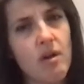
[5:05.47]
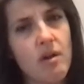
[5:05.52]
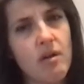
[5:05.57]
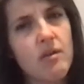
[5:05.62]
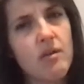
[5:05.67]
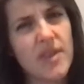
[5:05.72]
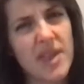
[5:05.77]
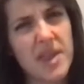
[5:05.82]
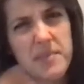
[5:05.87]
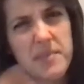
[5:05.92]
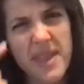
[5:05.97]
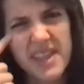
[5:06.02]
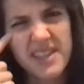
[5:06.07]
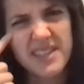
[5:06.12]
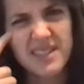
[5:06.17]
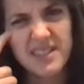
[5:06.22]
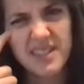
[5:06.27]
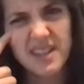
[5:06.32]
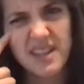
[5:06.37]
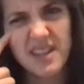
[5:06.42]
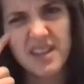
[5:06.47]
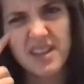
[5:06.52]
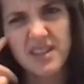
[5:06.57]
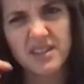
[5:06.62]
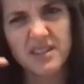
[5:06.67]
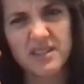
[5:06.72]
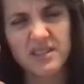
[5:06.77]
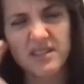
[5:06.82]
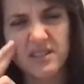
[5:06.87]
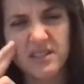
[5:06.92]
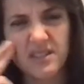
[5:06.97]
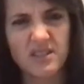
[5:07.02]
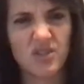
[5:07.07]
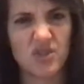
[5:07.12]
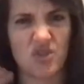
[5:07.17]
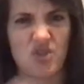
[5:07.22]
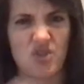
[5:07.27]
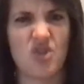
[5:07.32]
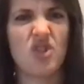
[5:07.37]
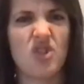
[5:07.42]
They look about the same
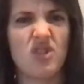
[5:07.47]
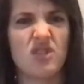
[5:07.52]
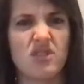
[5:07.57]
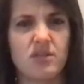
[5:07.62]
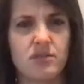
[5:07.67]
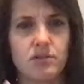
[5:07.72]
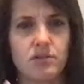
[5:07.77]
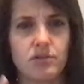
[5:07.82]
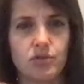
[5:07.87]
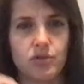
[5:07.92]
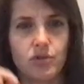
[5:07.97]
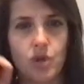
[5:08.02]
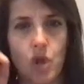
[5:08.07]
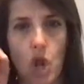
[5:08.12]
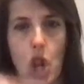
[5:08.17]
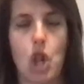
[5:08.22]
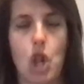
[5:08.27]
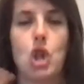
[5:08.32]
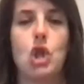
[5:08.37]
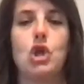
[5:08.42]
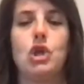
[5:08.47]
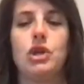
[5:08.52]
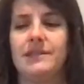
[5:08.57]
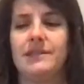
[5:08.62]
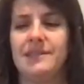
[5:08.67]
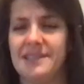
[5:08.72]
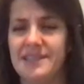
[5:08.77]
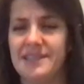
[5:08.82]
angle just by the eyeball